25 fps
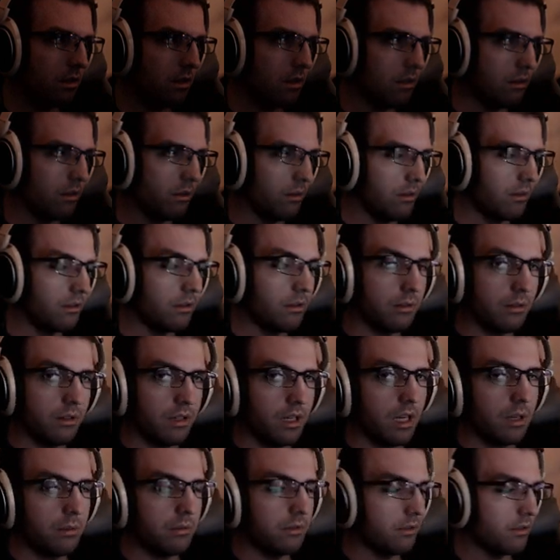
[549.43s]
We'll see what
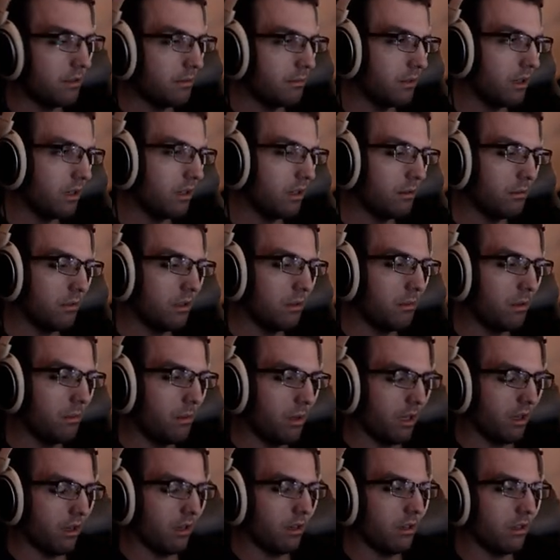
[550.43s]
happens tomorrow, man. Maybe
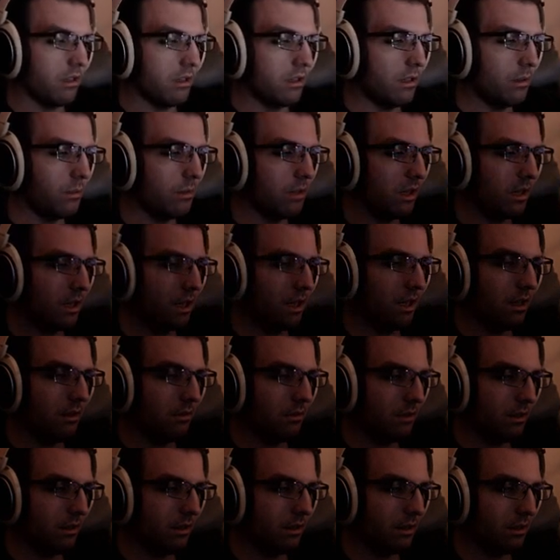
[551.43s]
they're gonna tell me I can't
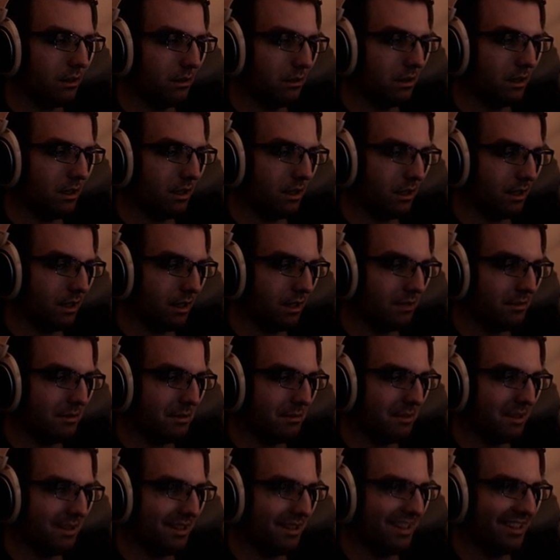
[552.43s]
fucking do anything ever,
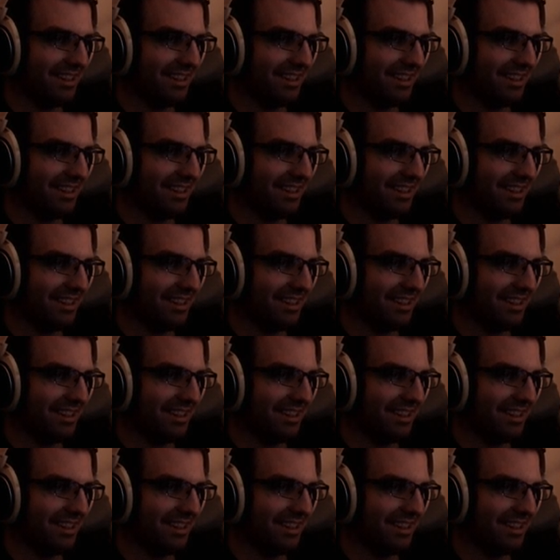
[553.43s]
man.